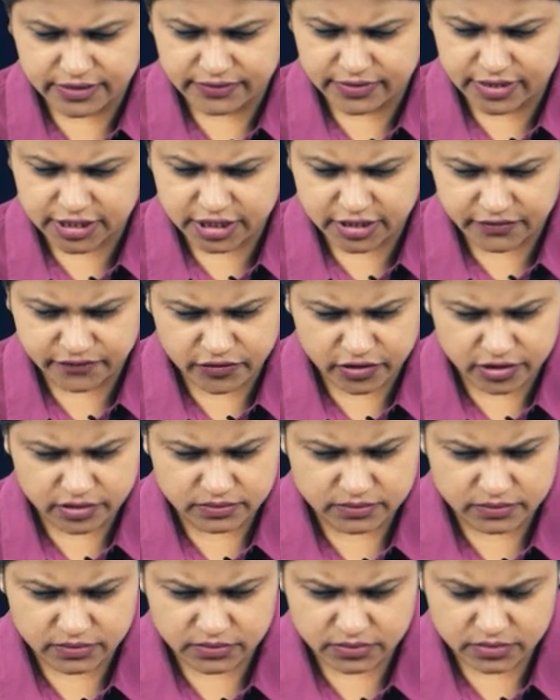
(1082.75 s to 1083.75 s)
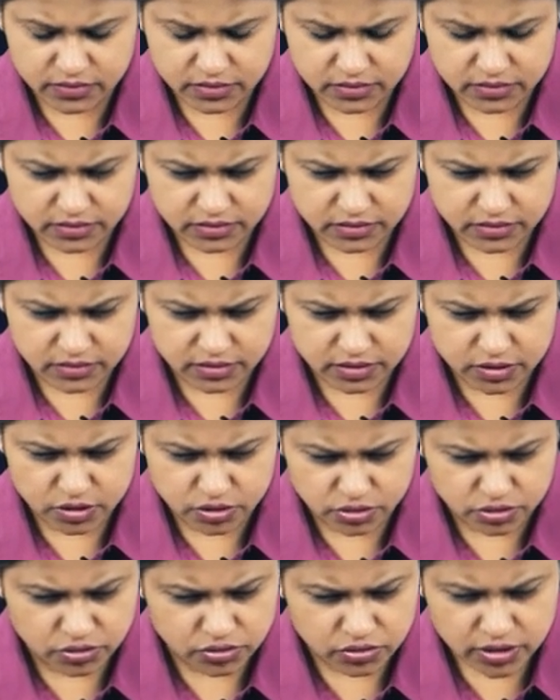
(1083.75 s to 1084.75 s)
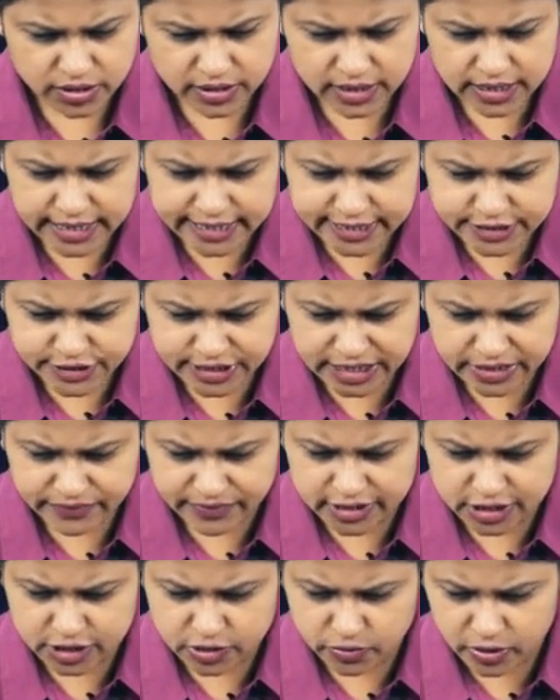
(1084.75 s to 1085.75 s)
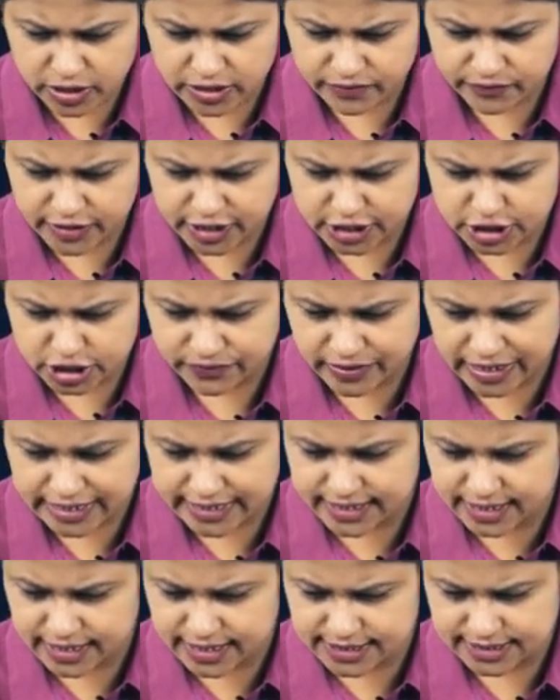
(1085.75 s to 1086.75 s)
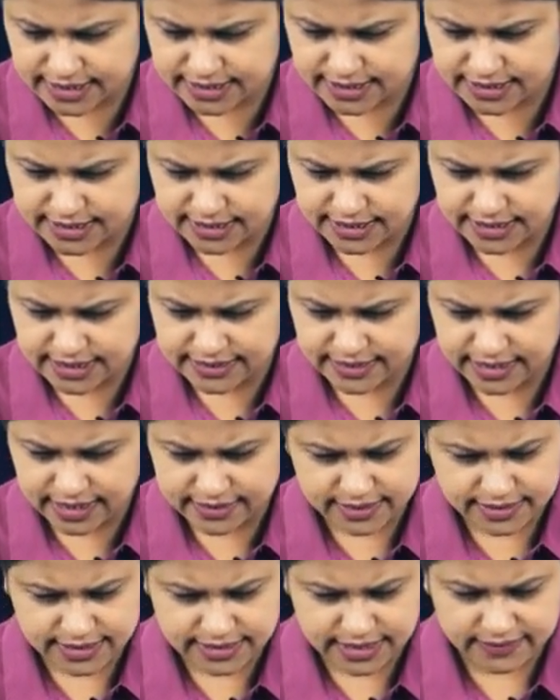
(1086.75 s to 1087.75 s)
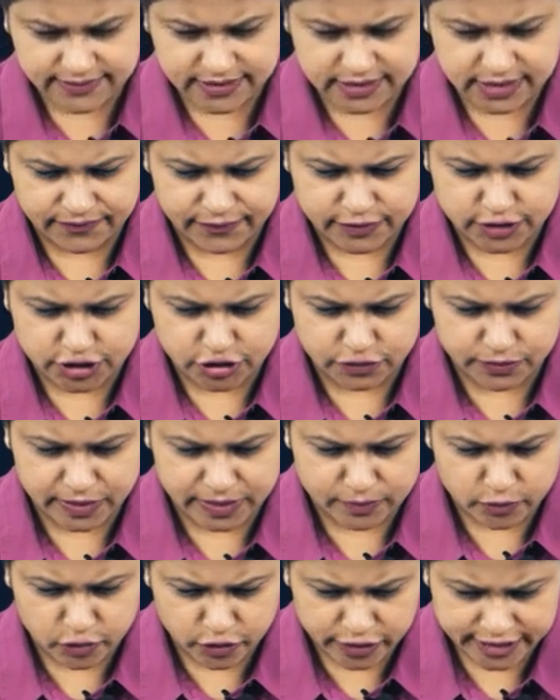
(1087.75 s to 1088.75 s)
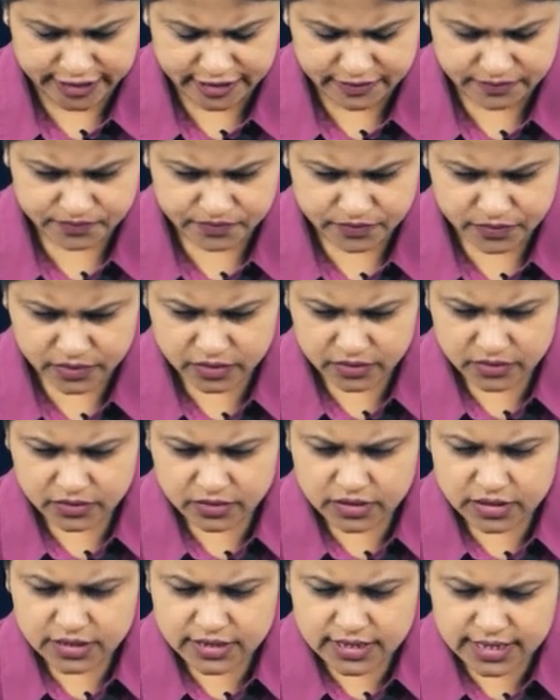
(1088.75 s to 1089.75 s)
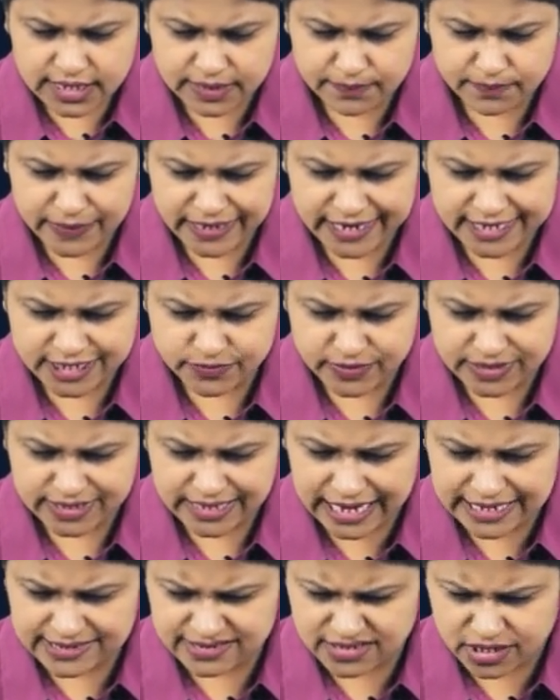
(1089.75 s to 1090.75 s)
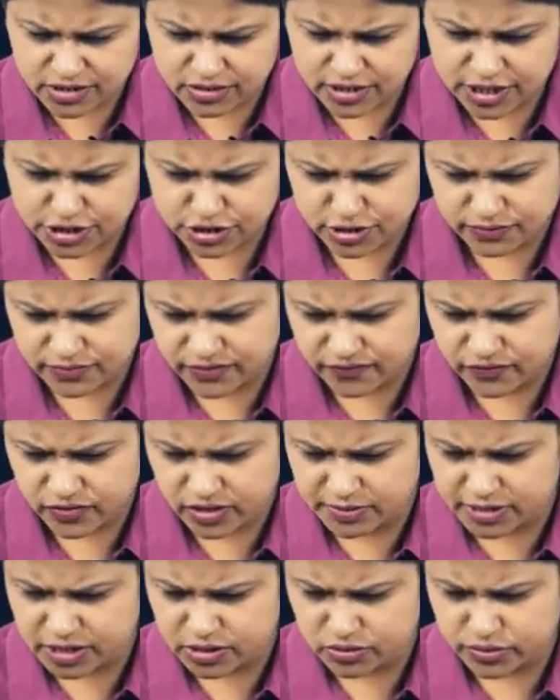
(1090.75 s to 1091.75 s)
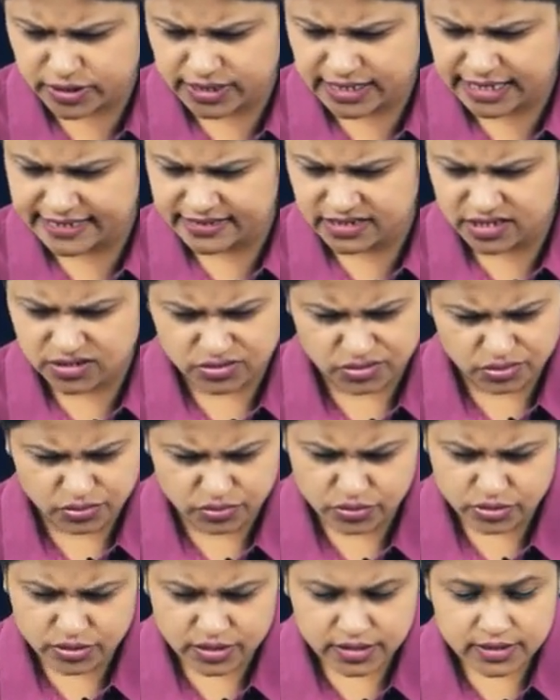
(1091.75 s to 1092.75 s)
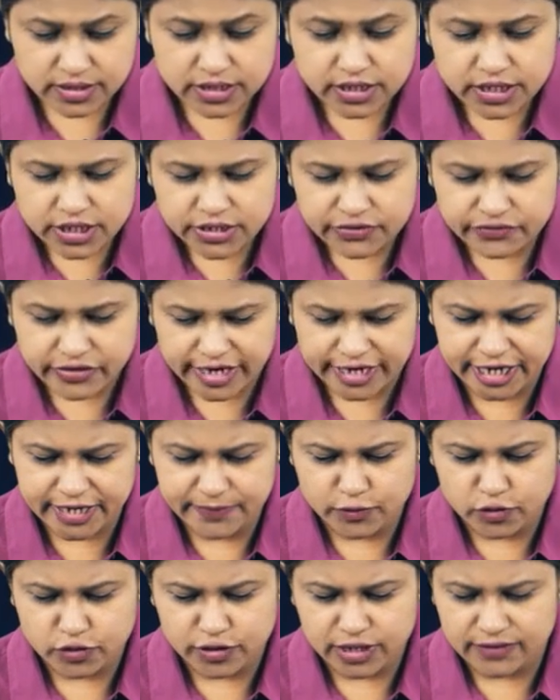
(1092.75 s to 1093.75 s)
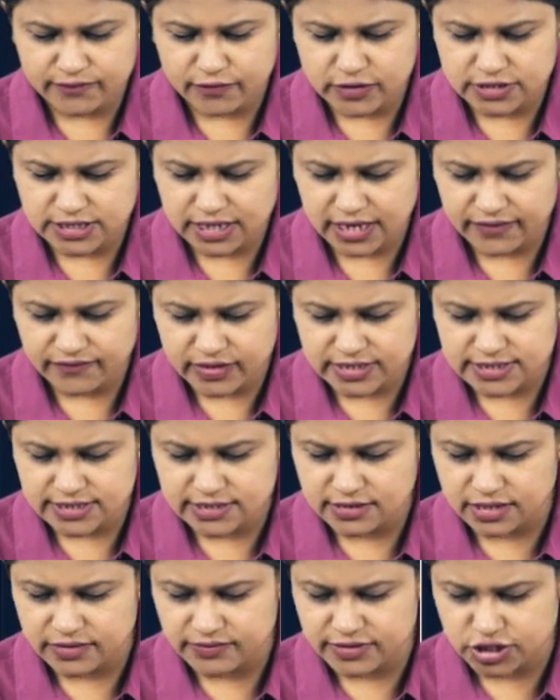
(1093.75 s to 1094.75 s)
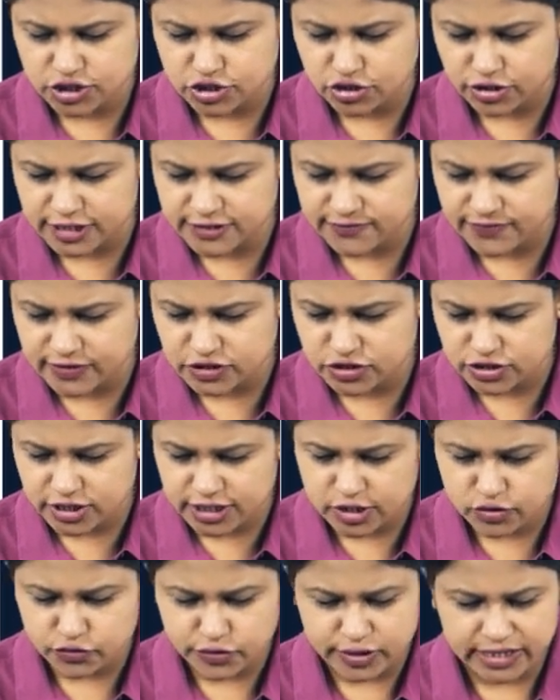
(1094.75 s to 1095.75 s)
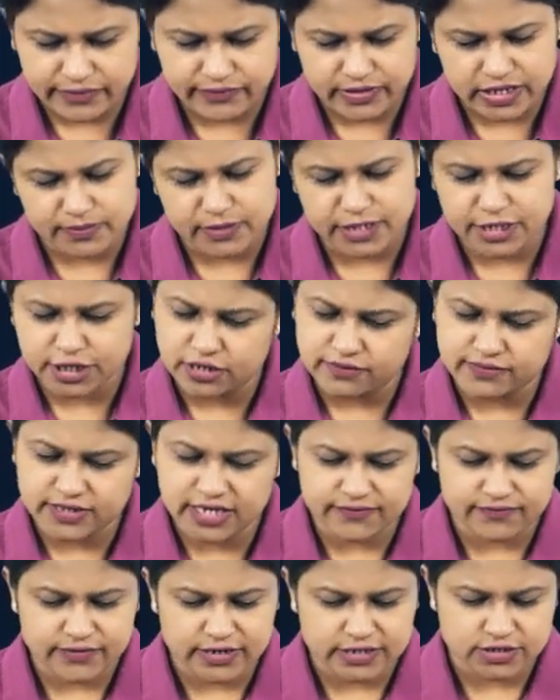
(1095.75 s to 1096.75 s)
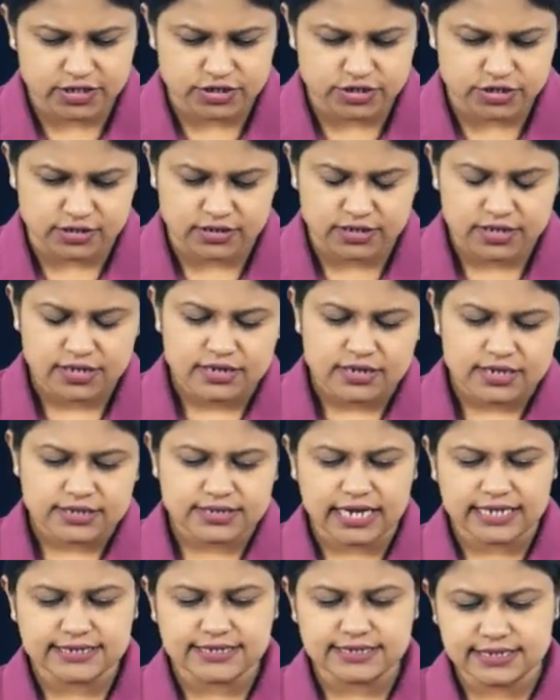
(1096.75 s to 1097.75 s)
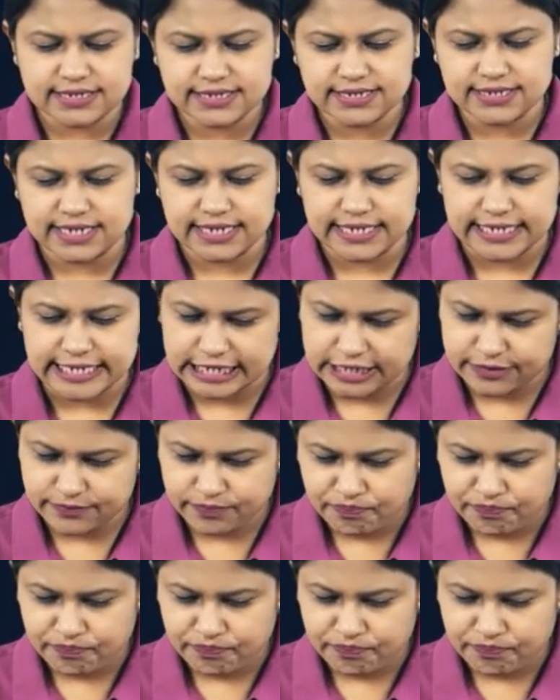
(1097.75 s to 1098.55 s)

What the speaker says: governing the firm? No. Check whether the qualification of article assistants and the other staffs is sufficient to be employed. Compliance with tax regulation of the firm including IT? No. Training program for staff concerned with assurance function including availability of the infrastructure. The answer is D.